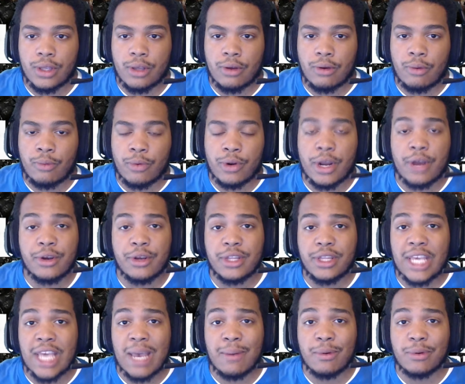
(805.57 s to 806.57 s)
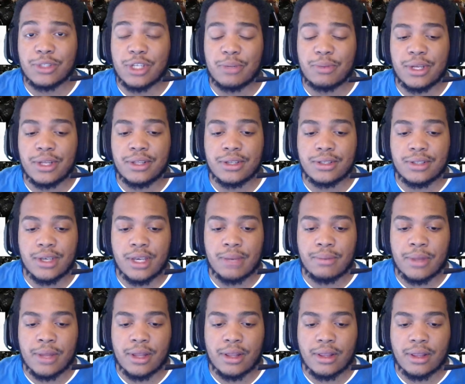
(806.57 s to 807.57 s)
how good the camo is going to be in this game.
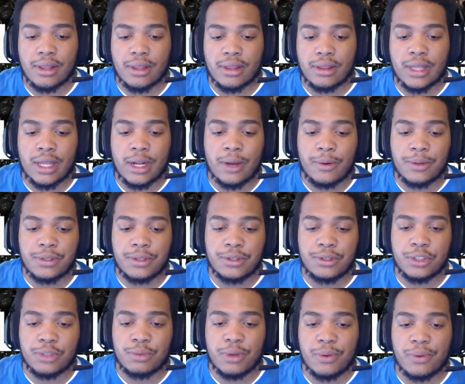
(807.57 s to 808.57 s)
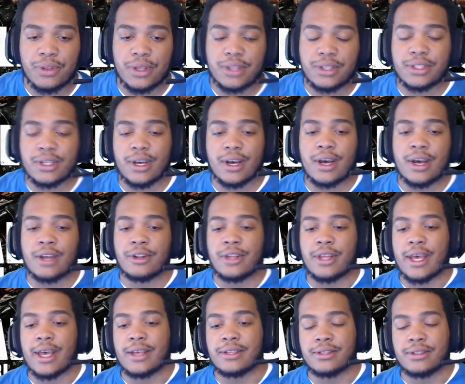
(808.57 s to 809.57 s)
That always interests me with each COD that
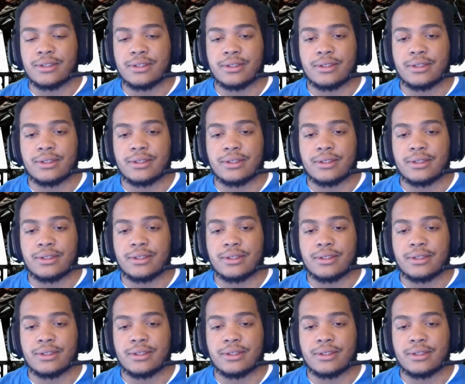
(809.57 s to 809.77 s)
has